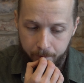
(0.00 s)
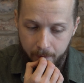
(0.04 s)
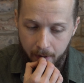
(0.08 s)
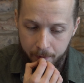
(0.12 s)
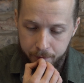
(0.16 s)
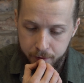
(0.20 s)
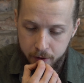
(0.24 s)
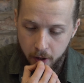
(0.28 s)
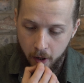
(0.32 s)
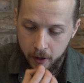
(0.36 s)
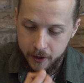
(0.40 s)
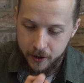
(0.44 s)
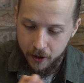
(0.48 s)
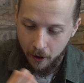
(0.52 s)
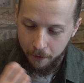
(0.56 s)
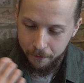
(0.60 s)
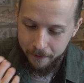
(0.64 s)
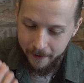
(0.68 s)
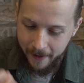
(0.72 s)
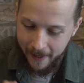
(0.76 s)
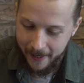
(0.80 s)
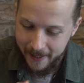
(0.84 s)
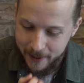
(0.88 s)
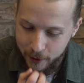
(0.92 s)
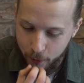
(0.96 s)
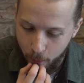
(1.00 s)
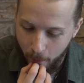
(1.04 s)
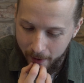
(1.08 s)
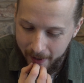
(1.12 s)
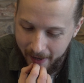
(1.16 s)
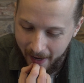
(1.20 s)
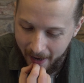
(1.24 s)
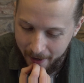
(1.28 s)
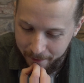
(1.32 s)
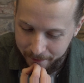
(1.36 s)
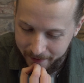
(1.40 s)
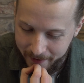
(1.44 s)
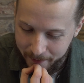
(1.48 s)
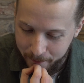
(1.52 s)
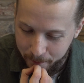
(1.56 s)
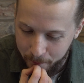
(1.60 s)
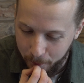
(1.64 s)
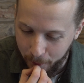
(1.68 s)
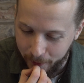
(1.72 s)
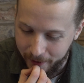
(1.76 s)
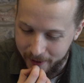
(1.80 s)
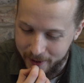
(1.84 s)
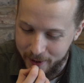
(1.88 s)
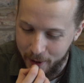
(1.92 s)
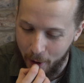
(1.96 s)
I've started off here, it's quite heavy,
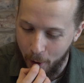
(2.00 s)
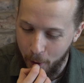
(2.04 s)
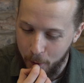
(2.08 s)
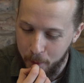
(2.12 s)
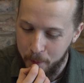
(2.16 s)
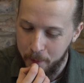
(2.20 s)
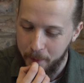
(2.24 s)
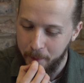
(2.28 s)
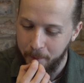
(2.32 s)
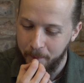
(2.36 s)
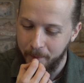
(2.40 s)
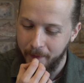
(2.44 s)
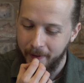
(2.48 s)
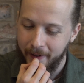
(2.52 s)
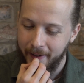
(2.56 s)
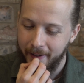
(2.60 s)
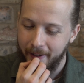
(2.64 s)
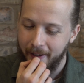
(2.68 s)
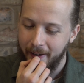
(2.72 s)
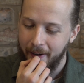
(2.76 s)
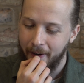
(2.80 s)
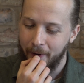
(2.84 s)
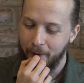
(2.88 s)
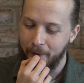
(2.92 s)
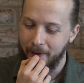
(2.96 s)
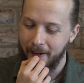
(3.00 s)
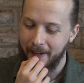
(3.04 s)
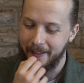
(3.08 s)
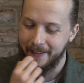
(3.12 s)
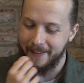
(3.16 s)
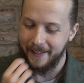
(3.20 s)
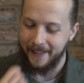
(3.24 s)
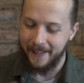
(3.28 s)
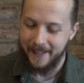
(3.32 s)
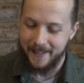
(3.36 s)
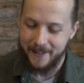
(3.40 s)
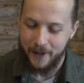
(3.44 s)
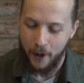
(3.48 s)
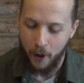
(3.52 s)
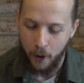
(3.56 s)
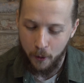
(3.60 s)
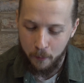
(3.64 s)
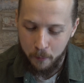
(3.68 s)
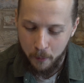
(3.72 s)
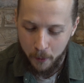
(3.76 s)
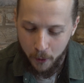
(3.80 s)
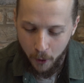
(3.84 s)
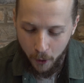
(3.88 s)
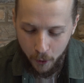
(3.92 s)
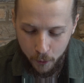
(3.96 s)
but there's hope. Okay, there is
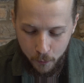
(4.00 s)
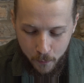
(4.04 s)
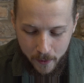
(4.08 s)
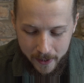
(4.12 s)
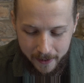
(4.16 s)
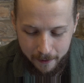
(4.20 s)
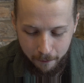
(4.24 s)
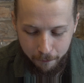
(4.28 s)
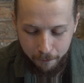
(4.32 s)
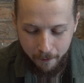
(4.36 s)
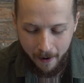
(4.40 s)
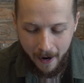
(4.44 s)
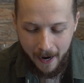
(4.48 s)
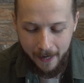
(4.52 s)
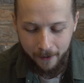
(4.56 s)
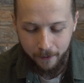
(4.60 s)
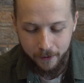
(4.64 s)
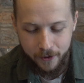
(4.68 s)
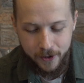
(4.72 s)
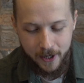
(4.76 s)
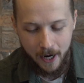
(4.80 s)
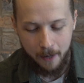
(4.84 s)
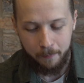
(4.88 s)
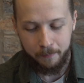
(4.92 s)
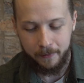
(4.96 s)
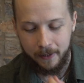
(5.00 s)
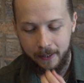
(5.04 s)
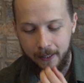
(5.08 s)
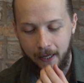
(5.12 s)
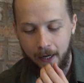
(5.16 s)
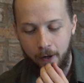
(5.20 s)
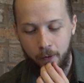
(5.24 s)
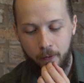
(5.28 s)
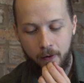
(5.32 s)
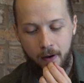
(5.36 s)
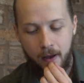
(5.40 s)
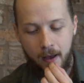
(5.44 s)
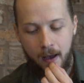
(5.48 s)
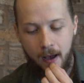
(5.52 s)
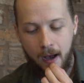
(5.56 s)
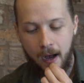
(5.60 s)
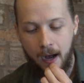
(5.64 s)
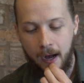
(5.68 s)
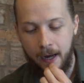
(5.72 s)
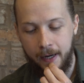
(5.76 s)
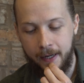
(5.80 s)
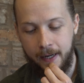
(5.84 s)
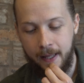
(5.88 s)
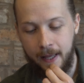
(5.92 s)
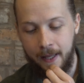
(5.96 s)
hope. We're going to read the final chapter now
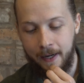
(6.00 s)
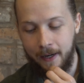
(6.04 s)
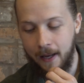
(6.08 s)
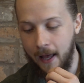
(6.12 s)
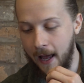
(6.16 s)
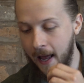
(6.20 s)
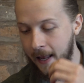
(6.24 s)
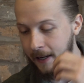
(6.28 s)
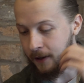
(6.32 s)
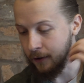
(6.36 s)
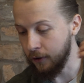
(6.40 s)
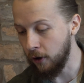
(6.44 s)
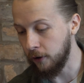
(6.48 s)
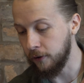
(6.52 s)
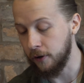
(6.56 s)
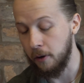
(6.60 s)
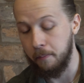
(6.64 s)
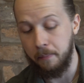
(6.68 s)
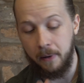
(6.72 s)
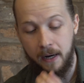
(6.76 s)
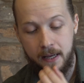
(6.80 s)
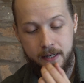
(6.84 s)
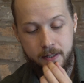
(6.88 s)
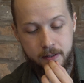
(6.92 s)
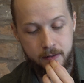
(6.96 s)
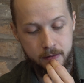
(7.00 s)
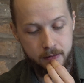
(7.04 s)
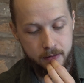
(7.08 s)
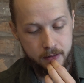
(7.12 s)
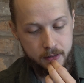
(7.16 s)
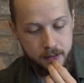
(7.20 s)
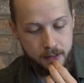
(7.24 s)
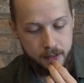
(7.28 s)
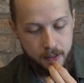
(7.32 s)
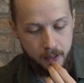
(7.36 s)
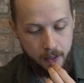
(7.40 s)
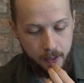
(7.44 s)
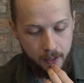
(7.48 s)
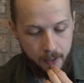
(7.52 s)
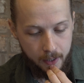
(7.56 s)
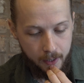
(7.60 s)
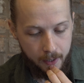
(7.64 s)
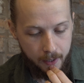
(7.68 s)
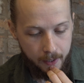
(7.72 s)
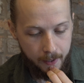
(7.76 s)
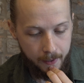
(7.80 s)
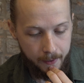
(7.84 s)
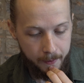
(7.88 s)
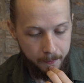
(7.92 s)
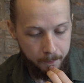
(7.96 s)
and then end on the blessings
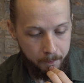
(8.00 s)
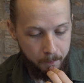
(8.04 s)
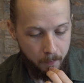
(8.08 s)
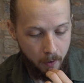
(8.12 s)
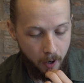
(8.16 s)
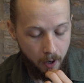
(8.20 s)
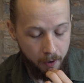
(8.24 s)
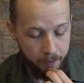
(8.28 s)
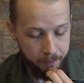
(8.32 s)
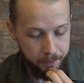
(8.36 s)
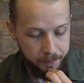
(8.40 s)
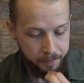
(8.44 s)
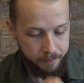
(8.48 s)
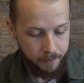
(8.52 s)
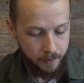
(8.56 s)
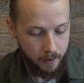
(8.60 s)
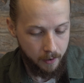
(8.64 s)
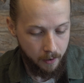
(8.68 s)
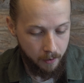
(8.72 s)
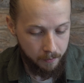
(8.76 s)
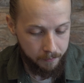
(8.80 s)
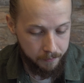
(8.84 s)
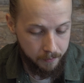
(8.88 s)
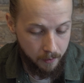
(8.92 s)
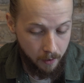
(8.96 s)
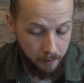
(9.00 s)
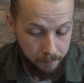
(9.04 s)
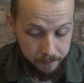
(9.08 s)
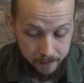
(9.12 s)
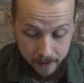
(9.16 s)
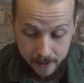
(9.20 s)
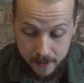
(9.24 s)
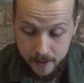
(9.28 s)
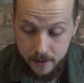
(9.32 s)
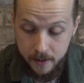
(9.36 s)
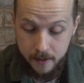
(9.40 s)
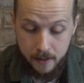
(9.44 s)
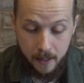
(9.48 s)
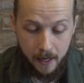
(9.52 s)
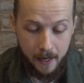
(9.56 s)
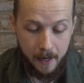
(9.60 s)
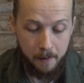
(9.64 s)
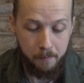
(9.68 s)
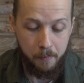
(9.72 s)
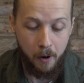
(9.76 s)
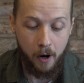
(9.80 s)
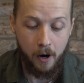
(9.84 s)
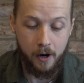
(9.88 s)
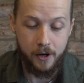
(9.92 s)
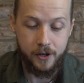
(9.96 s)
of this
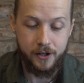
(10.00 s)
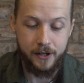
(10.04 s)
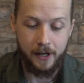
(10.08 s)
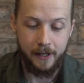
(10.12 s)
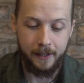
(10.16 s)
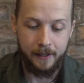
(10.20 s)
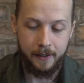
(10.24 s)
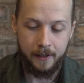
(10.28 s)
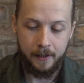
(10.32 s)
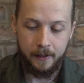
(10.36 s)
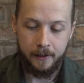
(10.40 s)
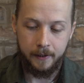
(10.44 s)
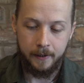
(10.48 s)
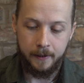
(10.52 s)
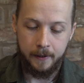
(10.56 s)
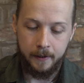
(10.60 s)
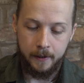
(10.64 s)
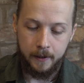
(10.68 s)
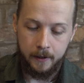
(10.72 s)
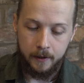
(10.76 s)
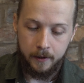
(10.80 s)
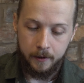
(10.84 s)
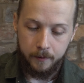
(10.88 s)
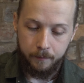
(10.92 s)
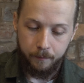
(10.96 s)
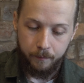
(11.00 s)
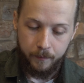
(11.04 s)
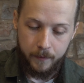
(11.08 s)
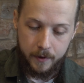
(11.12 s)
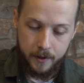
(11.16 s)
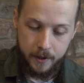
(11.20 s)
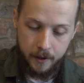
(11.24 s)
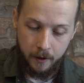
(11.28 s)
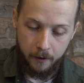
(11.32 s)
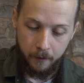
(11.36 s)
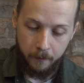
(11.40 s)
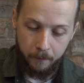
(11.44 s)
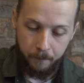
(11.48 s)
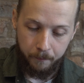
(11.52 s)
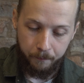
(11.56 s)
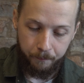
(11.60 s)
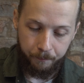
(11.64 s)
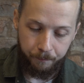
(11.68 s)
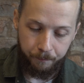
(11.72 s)
parsha. So